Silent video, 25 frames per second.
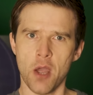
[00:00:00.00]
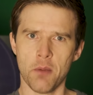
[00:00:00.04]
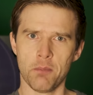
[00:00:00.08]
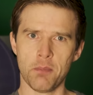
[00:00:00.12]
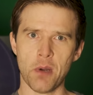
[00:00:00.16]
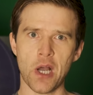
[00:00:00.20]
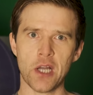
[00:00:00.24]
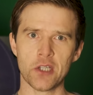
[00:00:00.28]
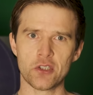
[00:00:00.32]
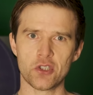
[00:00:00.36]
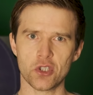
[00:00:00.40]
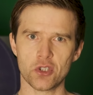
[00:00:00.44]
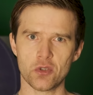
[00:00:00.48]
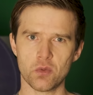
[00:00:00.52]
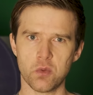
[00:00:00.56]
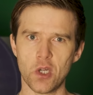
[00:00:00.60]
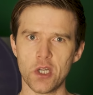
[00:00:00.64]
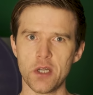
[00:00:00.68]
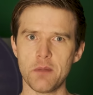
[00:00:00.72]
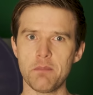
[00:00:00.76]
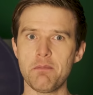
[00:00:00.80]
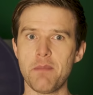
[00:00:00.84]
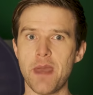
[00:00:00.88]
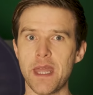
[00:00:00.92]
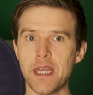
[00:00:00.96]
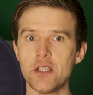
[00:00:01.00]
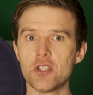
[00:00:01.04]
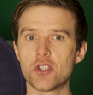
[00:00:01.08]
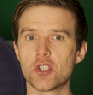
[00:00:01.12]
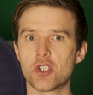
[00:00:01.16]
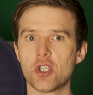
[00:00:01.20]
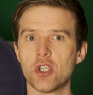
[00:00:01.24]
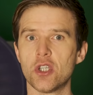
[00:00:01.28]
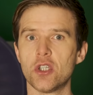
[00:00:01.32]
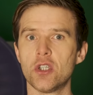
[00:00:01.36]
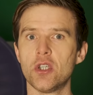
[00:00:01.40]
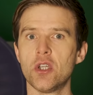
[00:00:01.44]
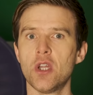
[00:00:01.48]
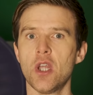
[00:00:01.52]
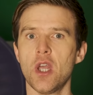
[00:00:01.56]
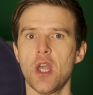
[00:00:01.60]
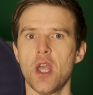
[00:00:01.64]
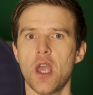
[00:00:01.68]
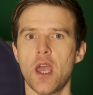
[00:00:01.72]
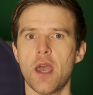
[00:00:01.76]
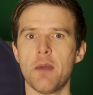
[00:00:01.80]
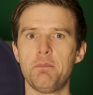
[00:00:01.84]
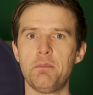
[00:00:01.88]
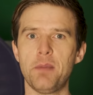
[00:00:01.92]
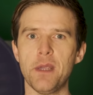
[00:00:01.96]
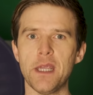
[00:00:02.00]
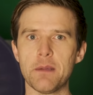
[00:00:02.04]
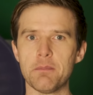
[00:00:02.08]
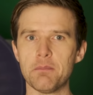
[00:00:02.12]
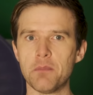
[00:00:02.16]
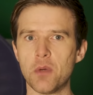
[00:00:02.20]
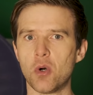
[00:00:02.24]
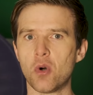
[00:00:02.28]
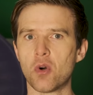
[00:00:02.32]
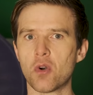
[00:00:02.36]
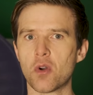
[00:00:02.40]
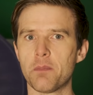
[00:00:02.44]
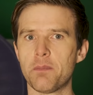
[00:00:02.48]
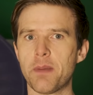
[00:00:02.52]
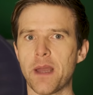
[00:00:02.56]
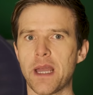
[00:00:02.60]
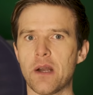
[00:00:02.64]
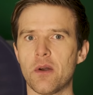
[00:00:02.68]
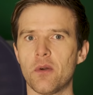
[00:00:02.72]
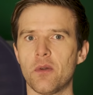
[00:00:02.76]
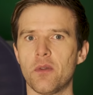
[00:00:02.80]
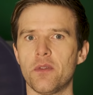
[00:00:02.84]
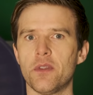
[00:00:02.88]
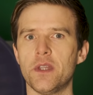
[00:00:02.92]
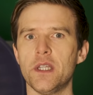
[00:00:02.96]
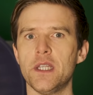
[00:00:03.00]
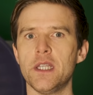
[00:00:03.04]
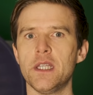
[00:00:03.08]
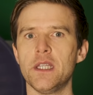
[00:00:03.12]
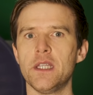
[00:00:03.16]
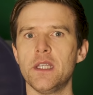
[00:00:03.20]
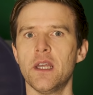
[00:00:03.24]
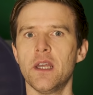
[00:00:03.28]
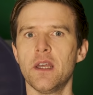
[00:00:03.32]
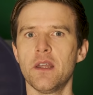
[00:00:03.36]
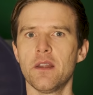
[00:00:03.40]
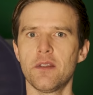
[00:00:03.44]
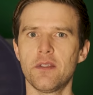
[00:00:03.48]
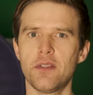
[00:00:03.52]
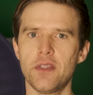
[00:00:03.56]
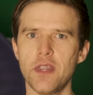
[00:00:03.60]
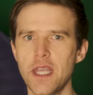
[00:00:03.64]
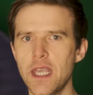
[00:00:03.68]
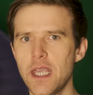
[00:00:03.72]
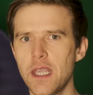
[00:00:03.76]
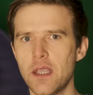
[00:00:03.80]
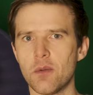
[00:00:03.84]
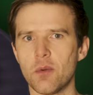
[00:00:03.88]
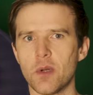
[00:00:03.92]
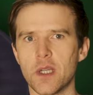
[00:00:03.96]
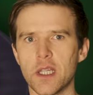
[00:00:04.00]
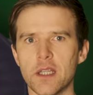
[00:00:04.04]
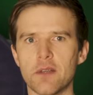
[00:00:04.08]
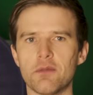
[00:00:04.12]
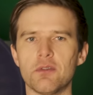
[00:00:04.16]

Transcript: But I just want to mention a bit more about the theory,